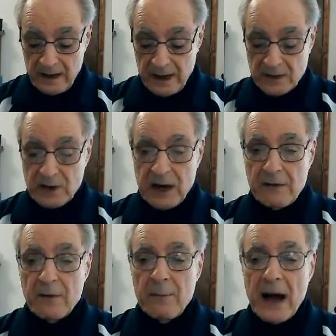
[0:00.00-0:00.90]
and
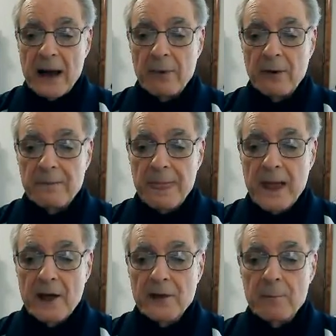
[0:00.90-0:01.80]
Geneva Bible,
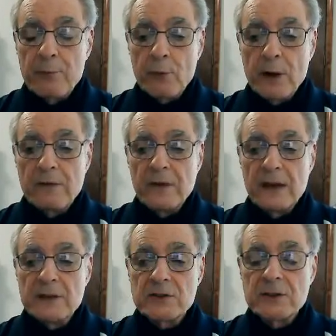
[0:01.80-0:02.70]
the
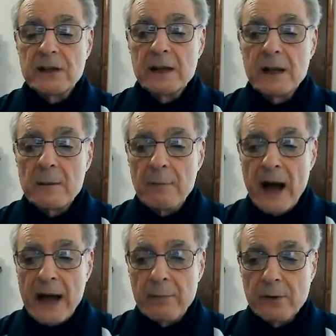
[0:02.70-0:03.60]
previous
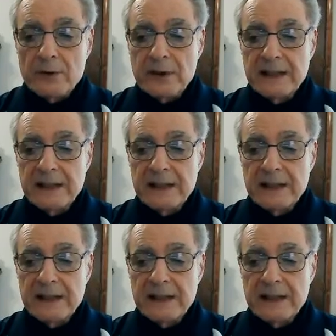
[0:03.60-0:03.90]
Bibles.